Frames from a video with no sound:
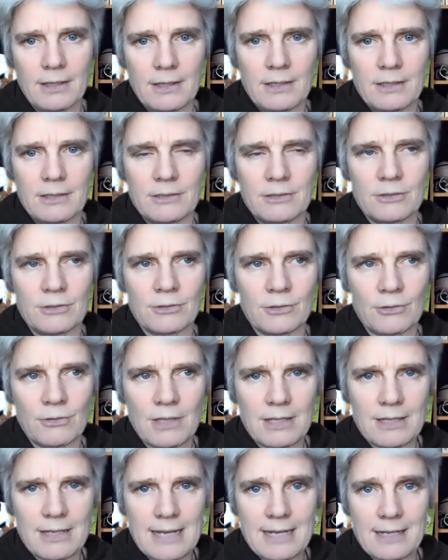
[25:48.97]
so
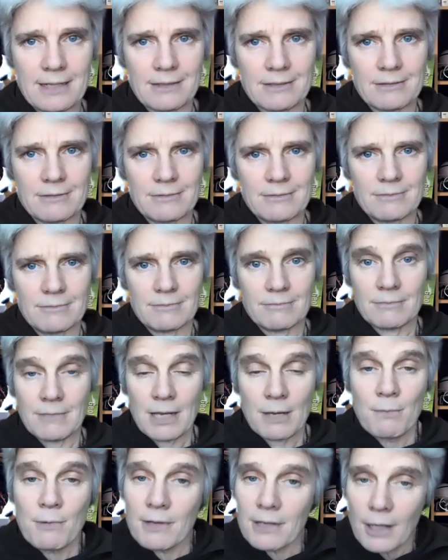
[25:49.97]
that they can
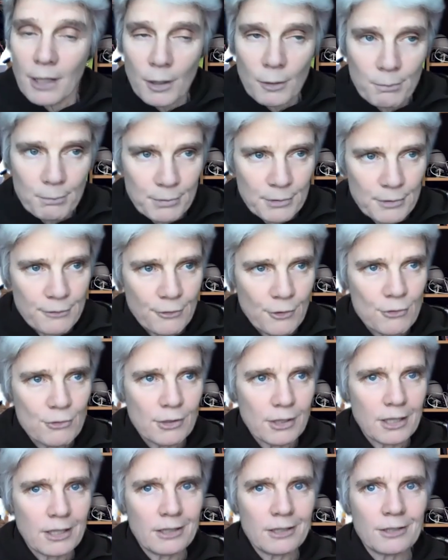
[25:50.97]
maybe i'll provoke
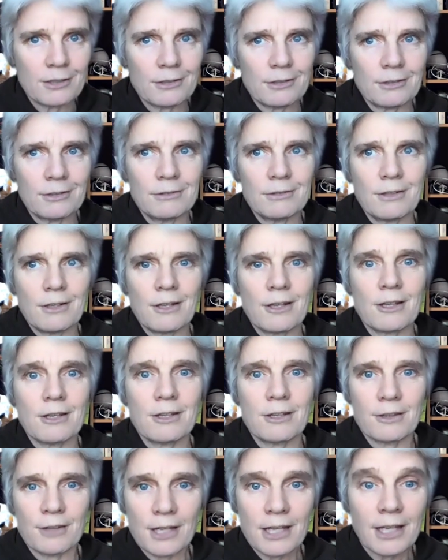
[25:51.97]
a little
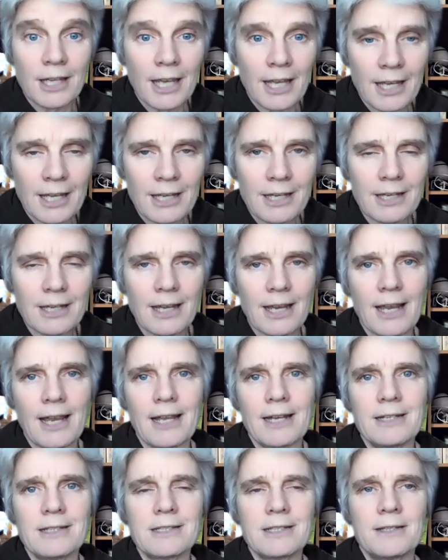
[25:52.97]
thinking
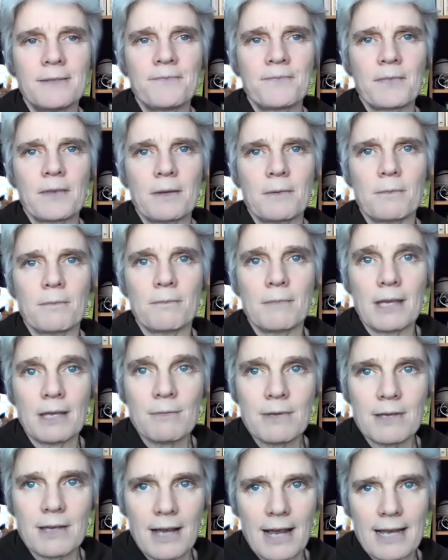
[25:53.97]
and
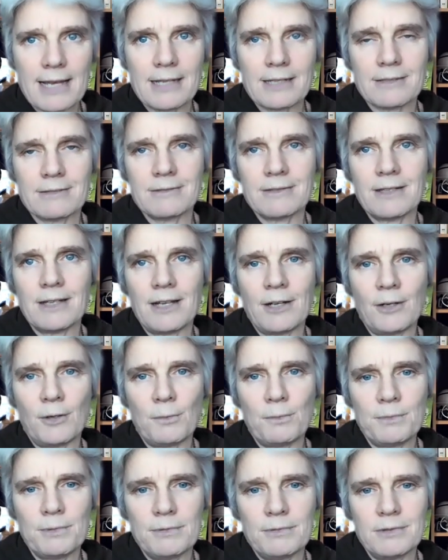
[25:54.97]
maybe i can
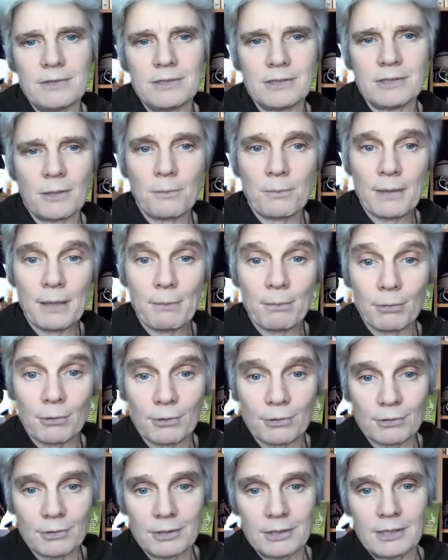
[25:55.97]
help some
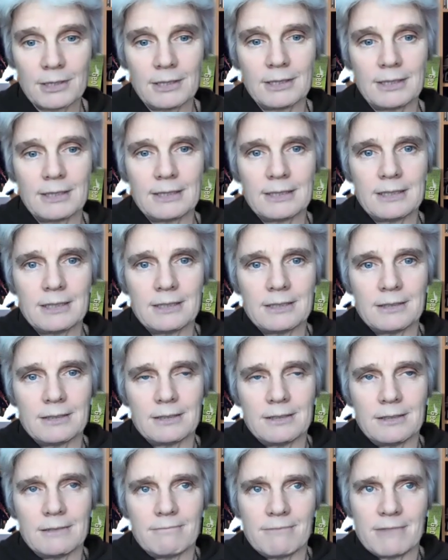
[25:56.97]
people
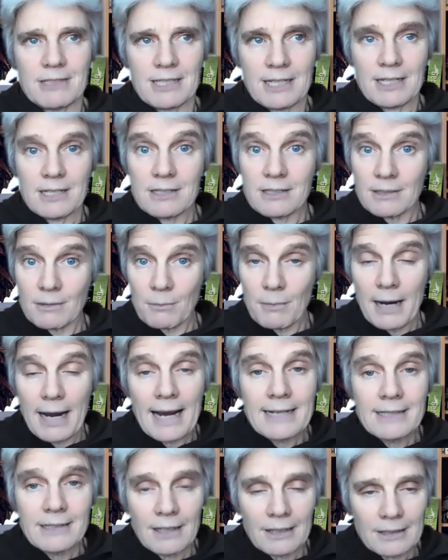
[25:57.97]
change their
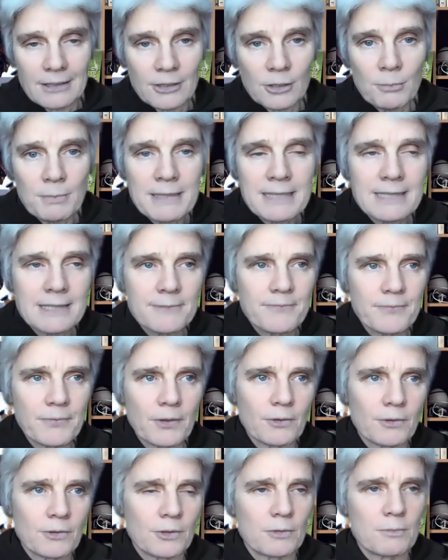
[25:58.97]
mind a little bit,
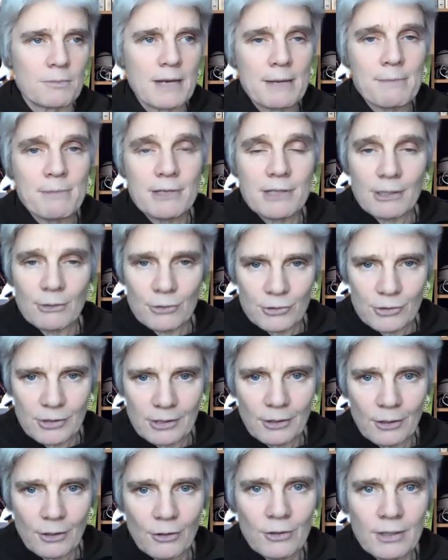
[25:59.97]
or maybe they'll
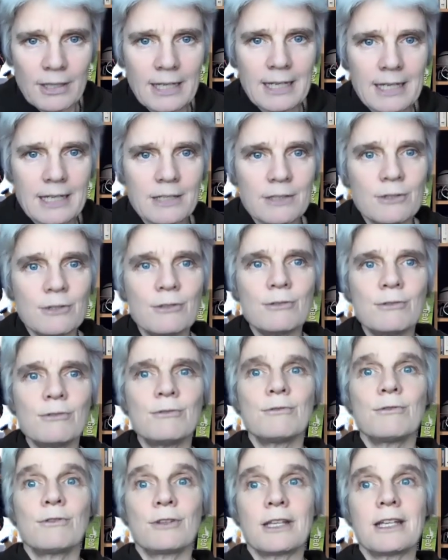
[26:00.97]
start looking
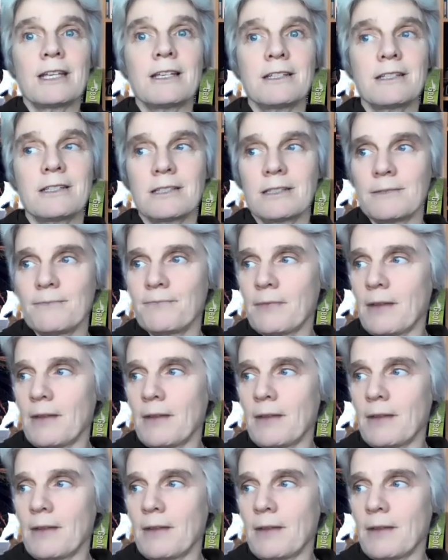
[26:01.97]
into things.